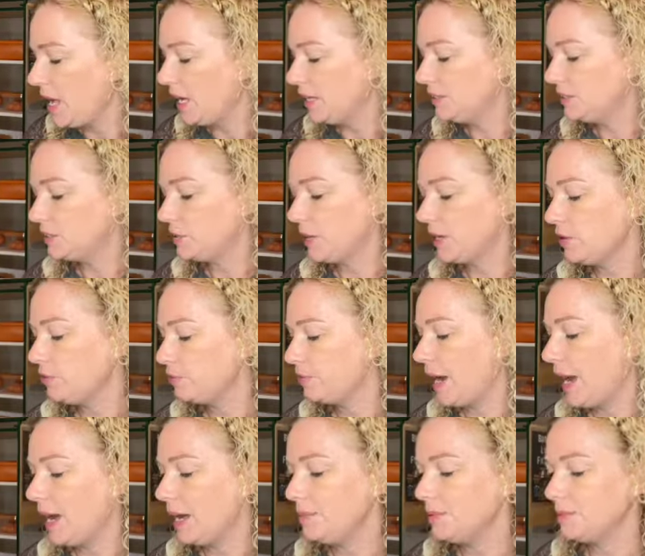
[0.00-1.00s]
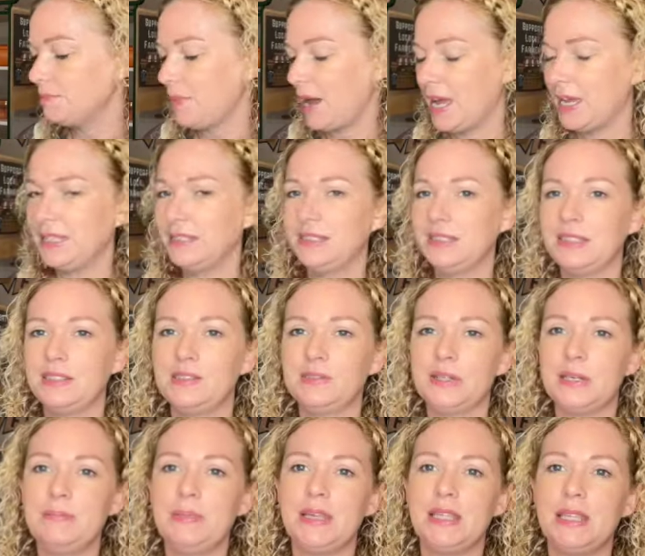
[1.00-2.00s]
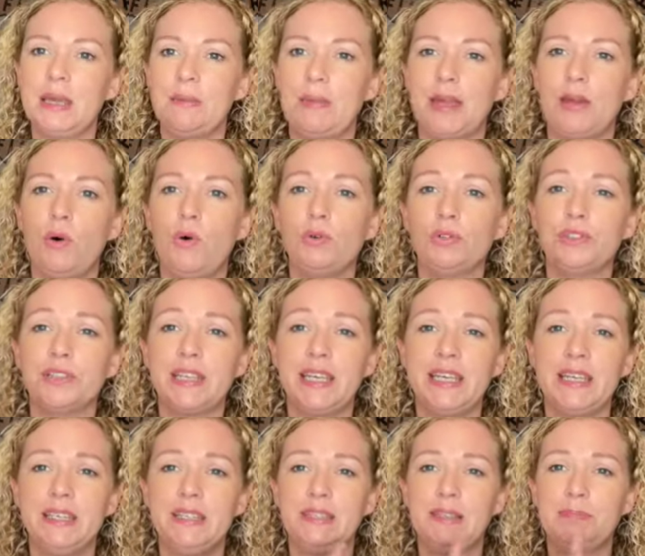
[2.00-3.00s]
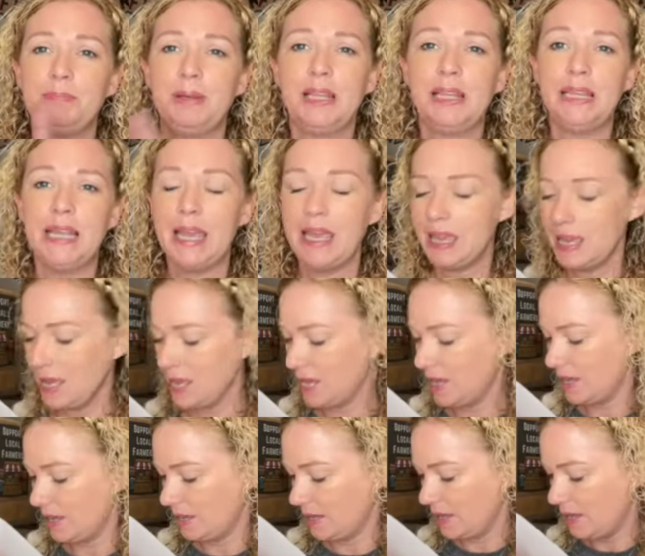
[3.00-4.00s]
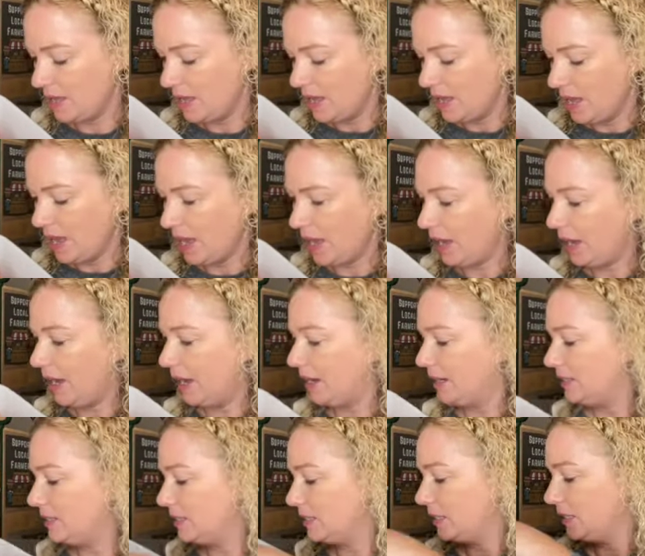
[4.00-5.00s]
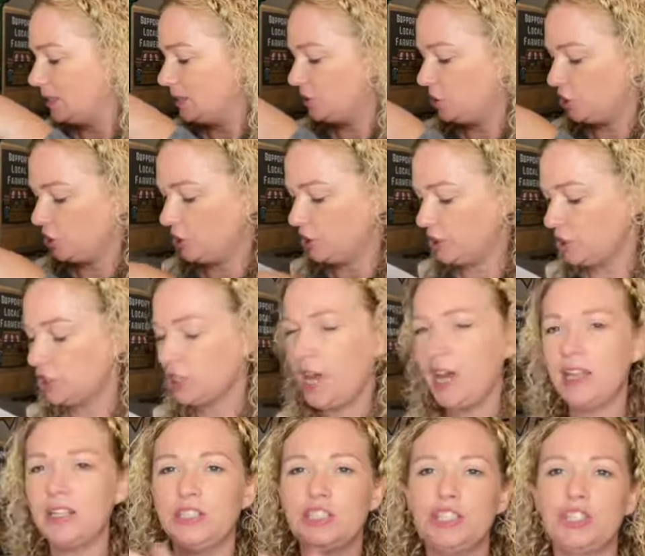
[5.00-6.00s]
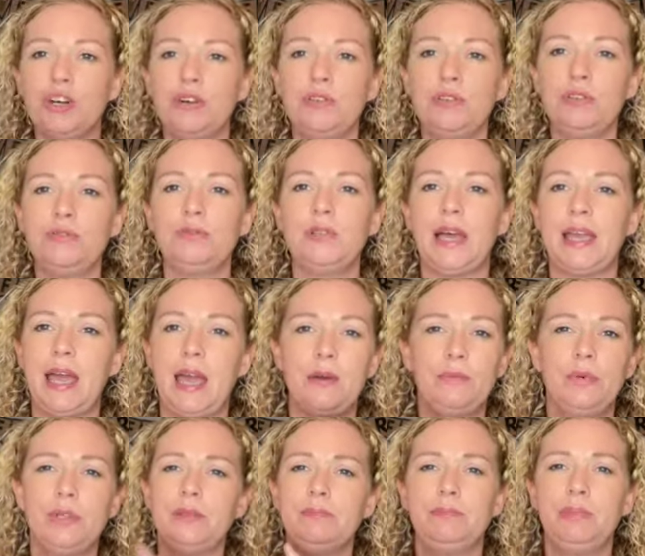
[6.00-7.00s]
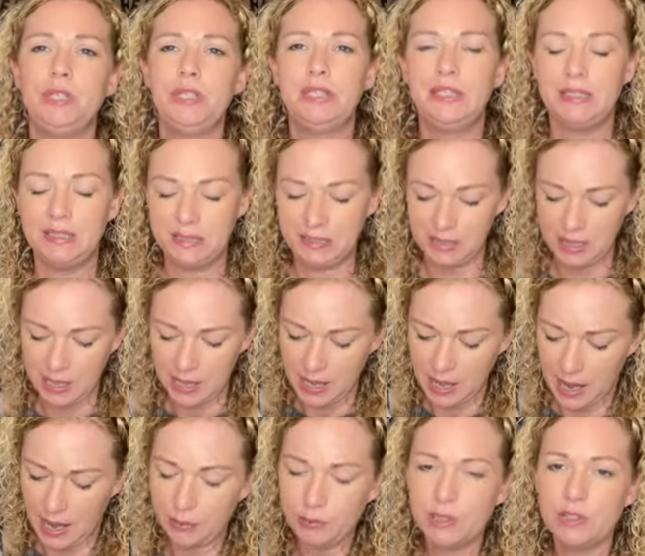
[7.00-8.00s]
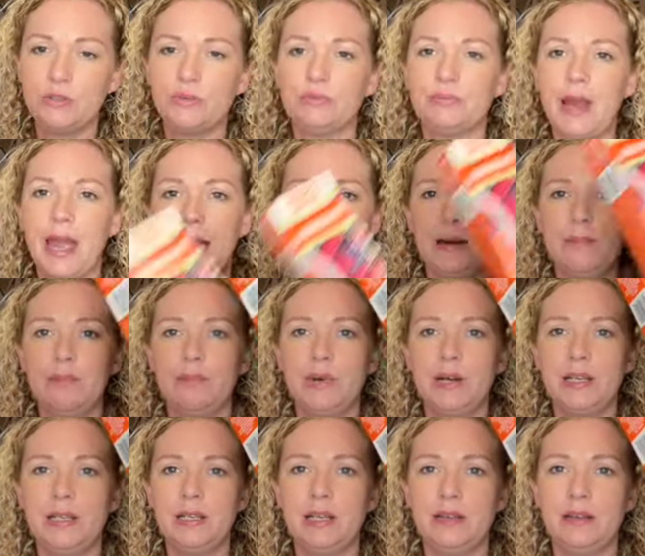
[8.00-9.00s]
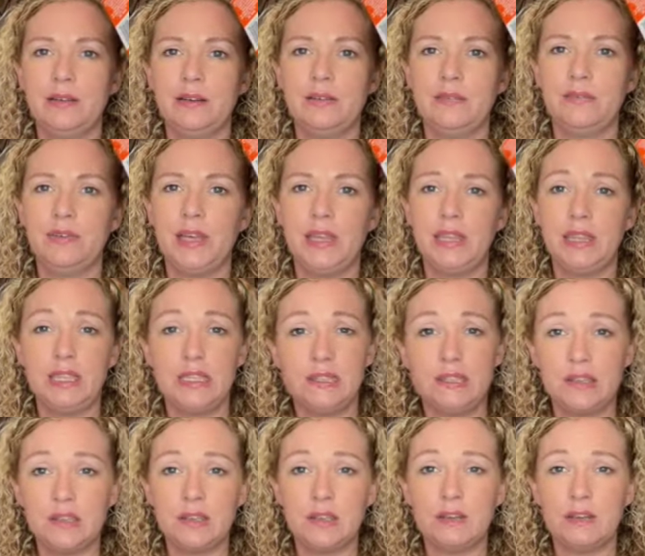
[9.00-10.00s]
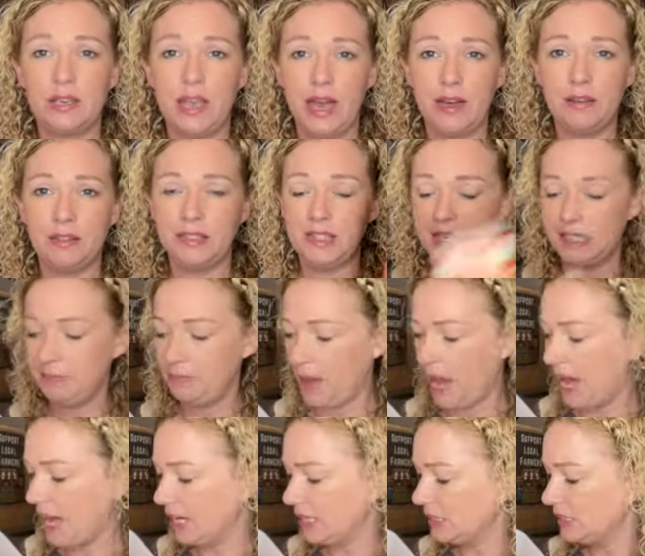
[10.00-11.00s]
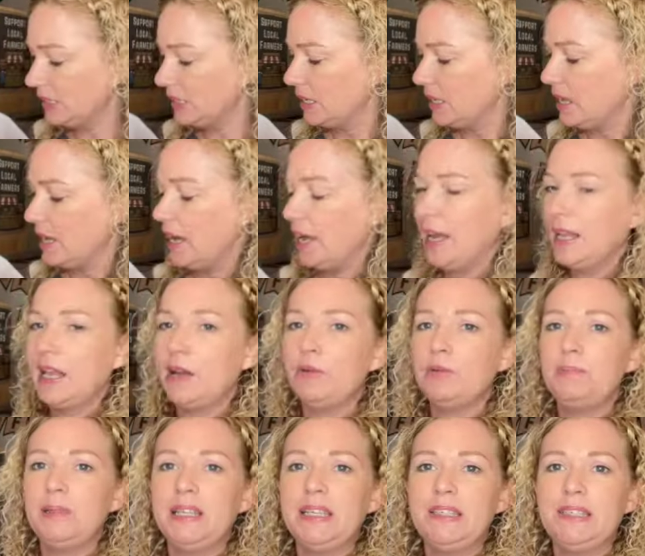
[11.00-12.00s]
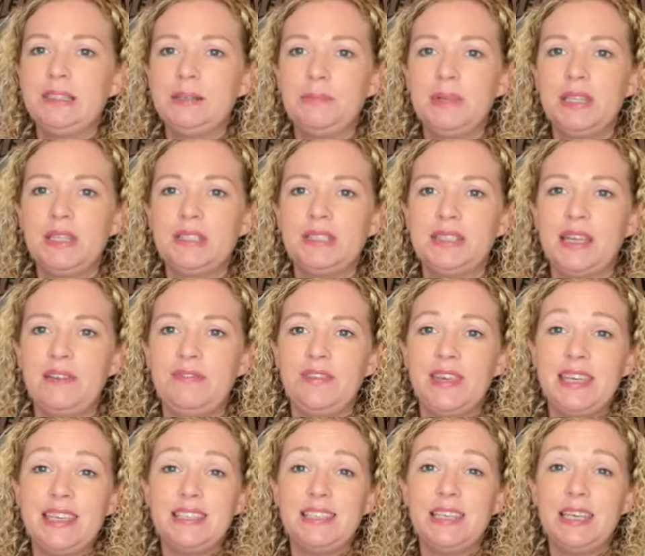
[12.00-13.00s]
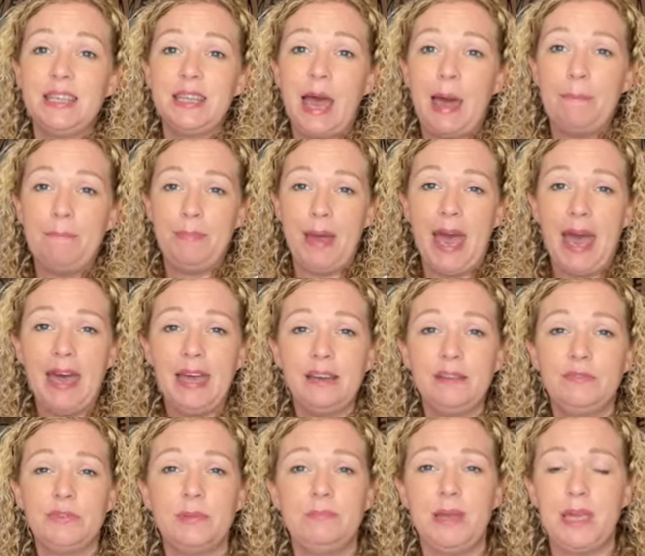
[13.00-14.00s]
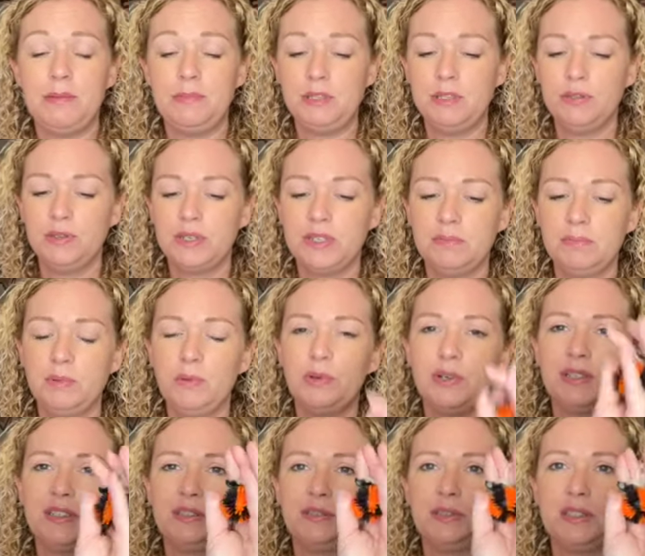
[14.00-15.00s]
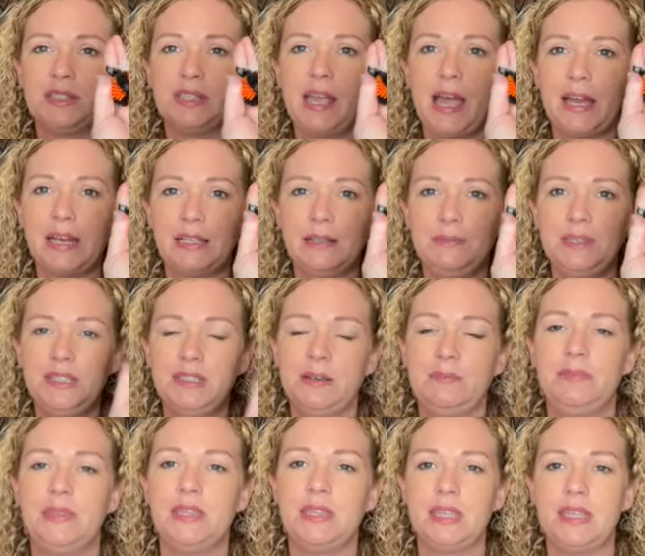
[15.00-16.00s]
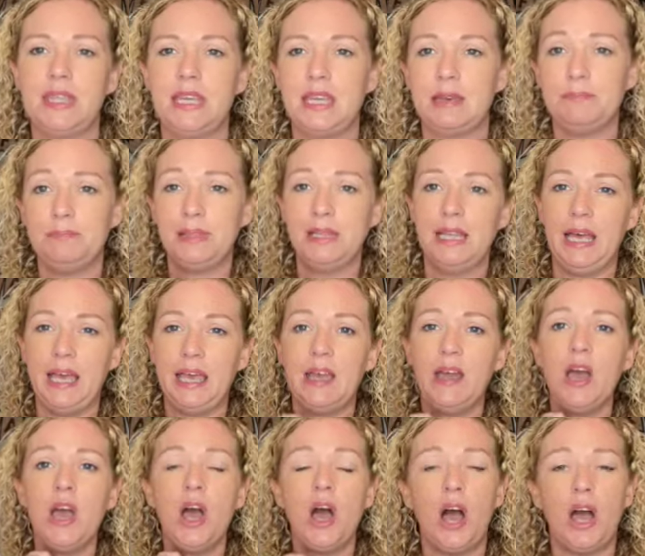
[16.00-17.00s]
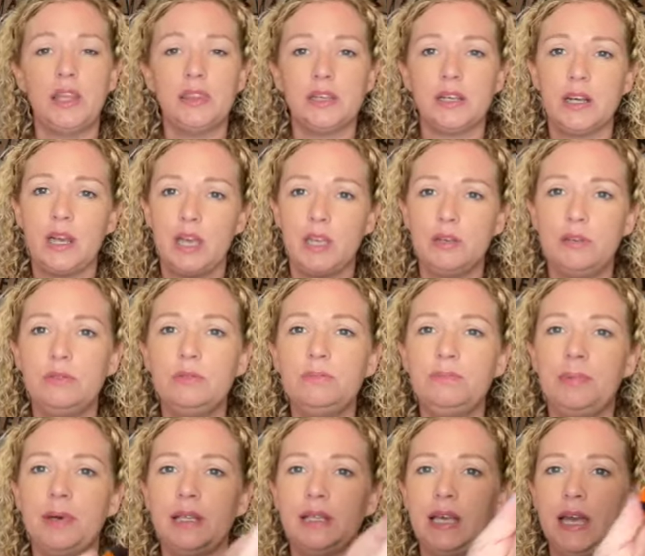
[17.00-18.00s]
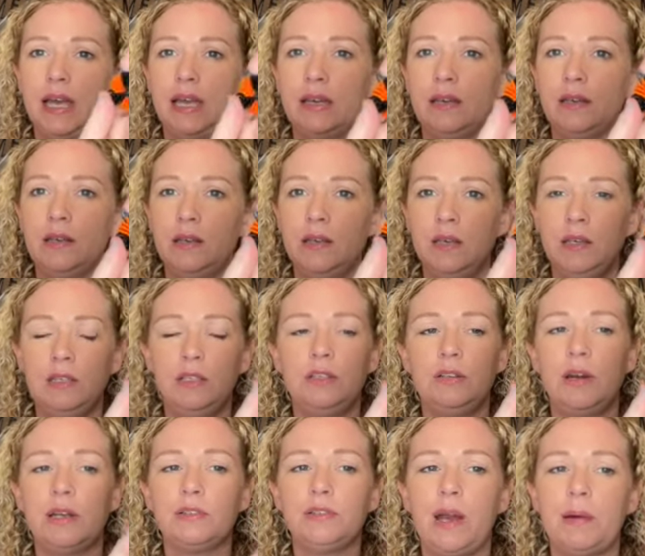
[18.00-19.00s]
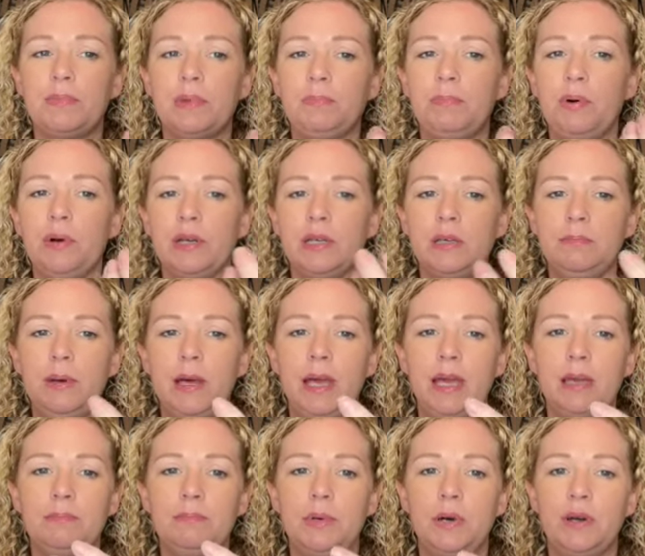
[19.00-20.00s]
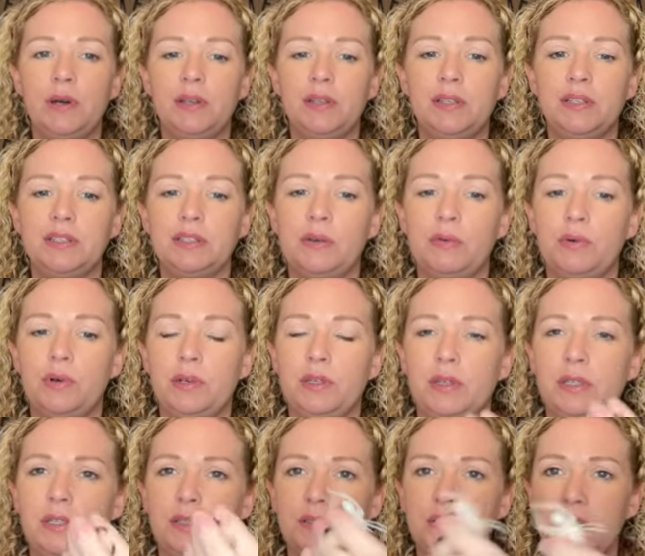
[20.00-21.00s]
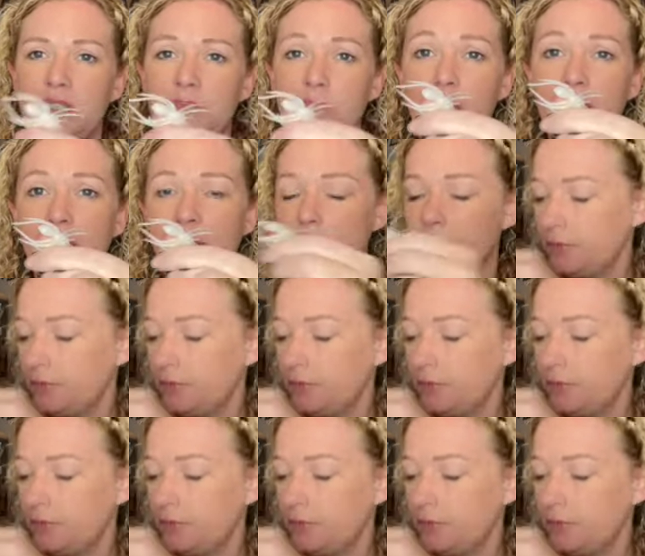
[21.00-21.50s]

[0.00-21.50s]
And so I grabbed my sensory bin that my older kids play in, and just to kind of show you, like I wouldn't put this, I would grab one of these gallon-sized bags and I would place some of the stuff into that bag for baby to explore. So it's not going to be something that they can play on their own, but like, you know, I'd grab the porcupine balls or the little spider